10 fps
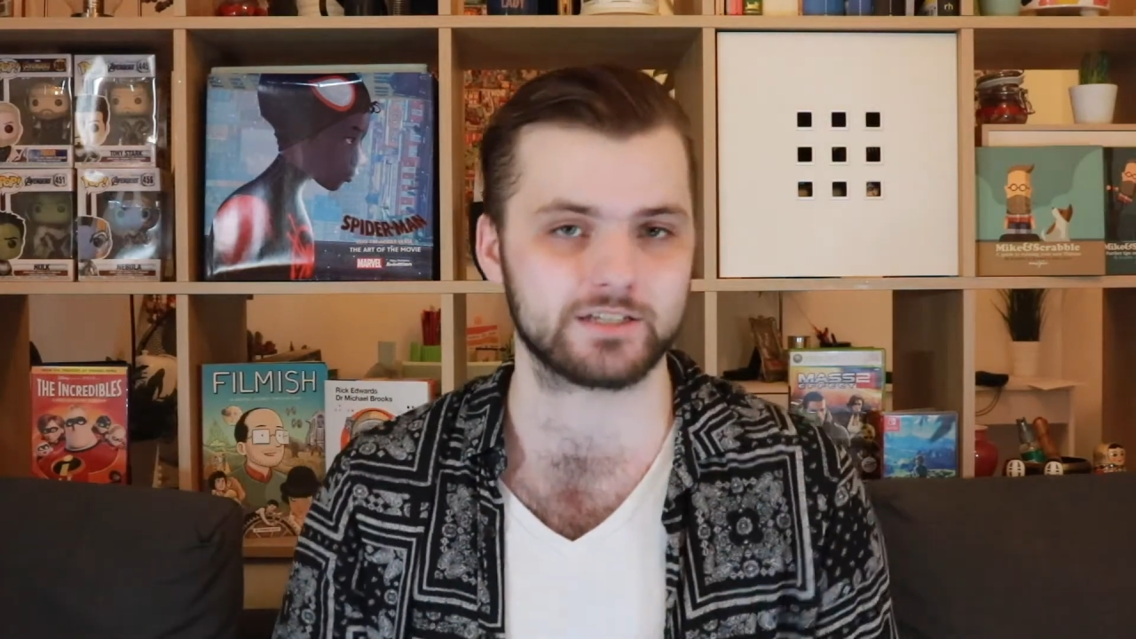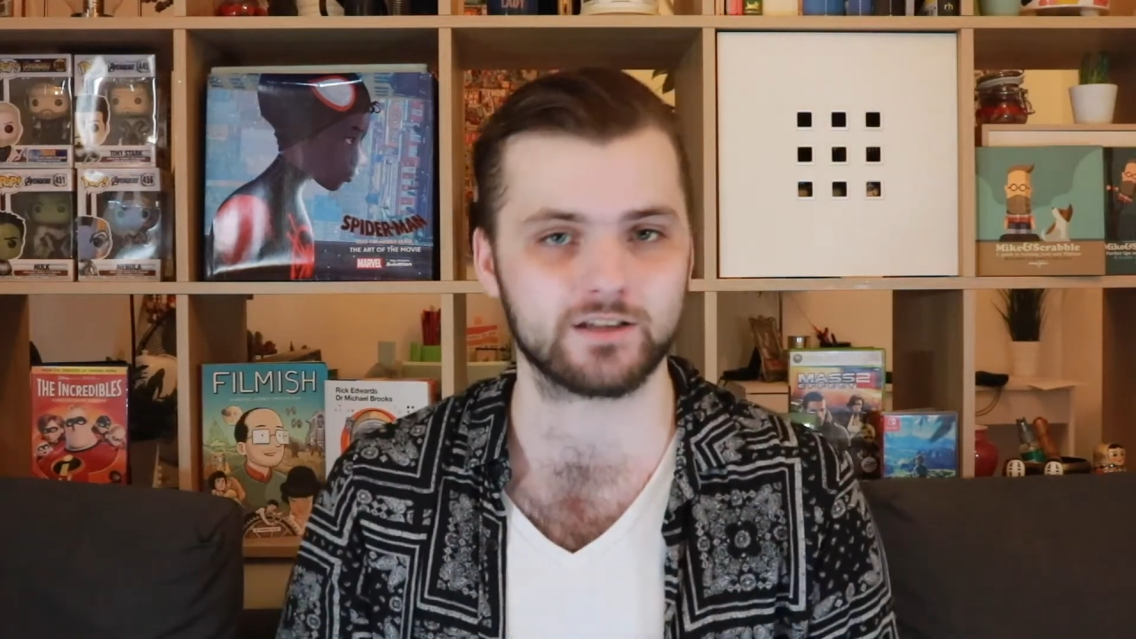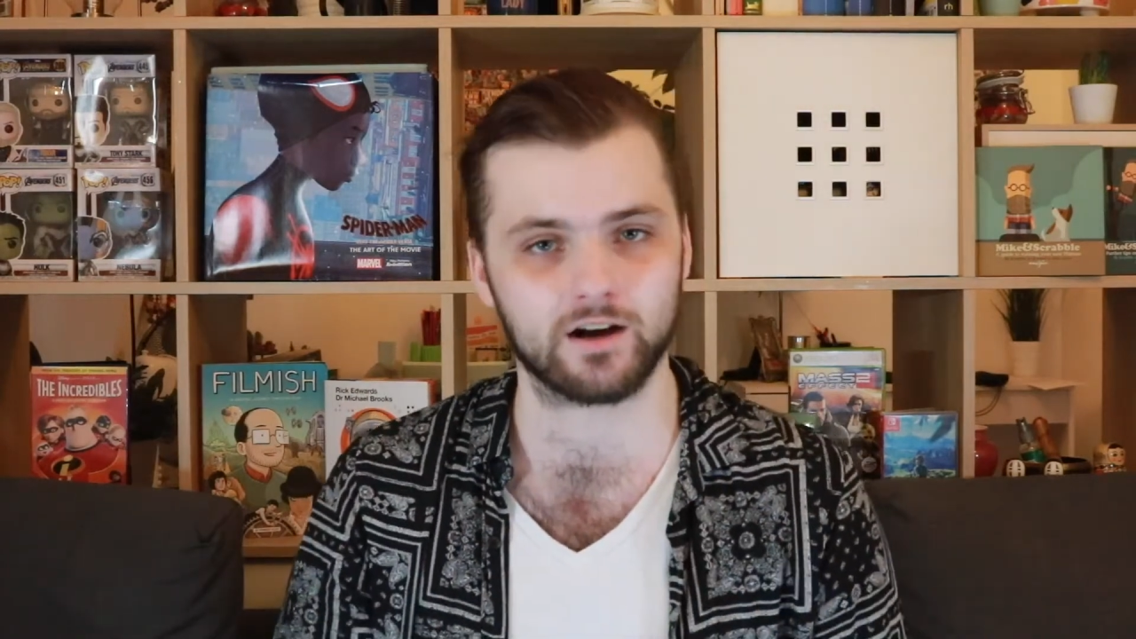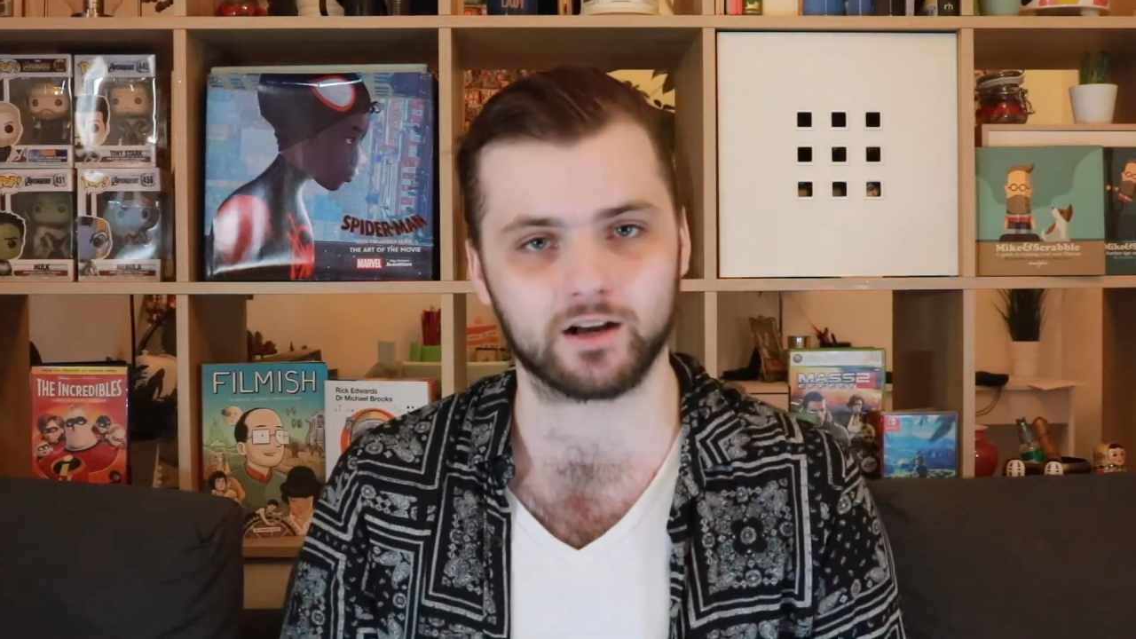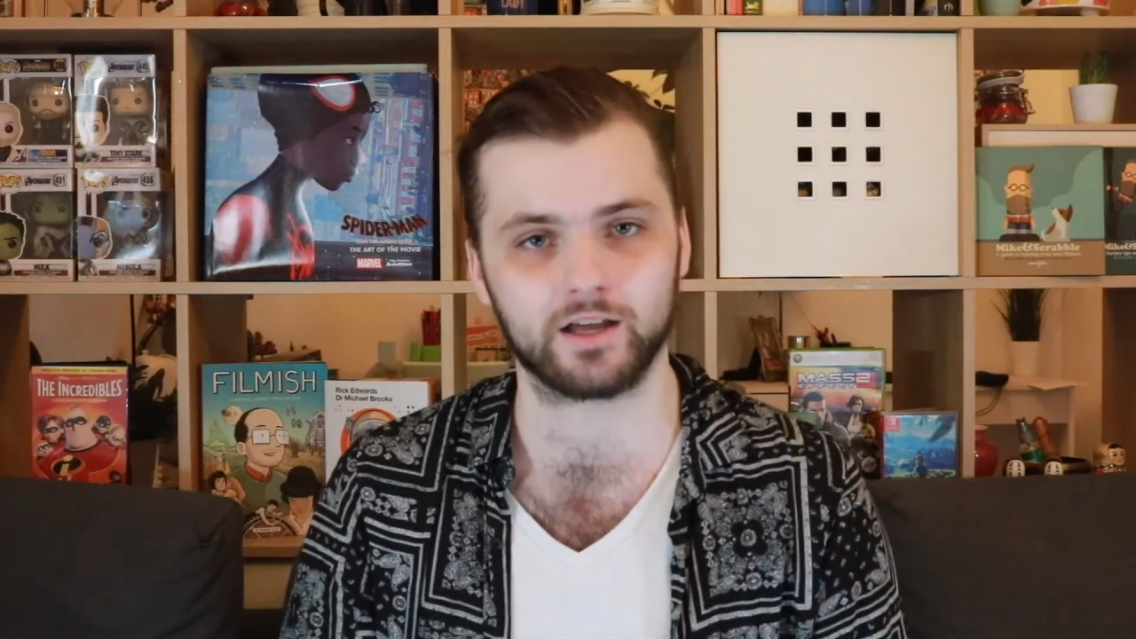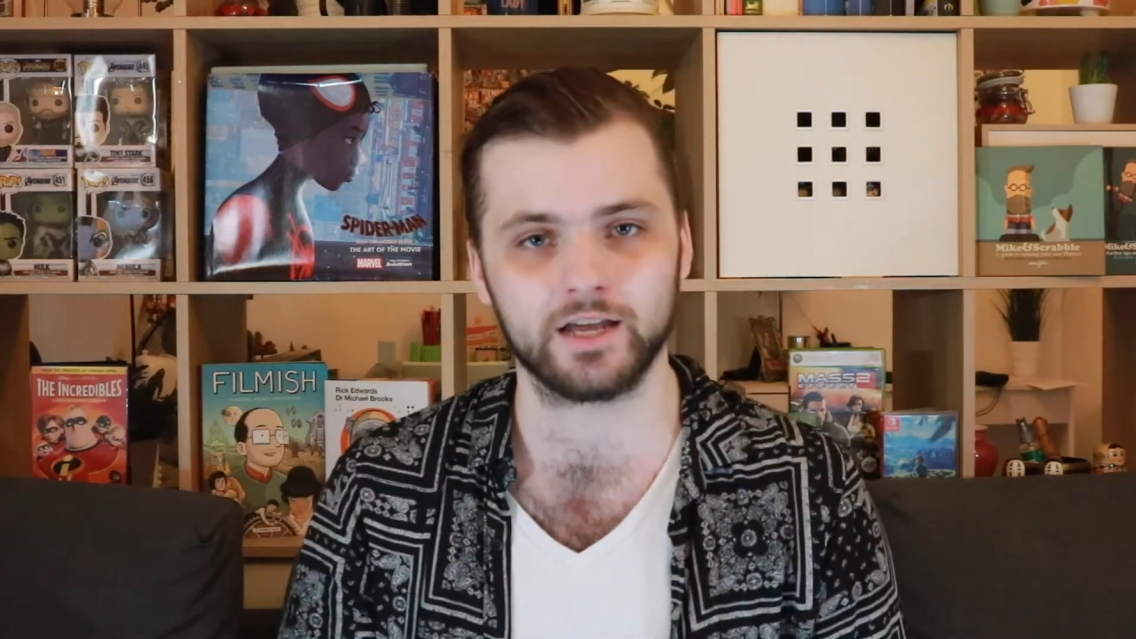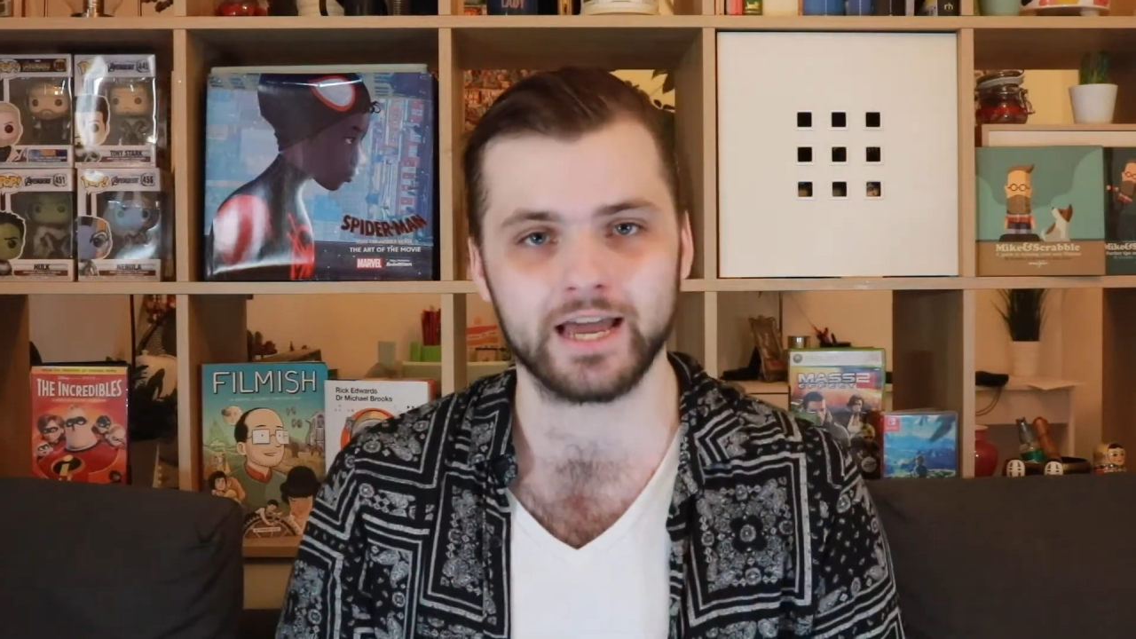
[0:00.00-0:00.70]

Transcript: Saga.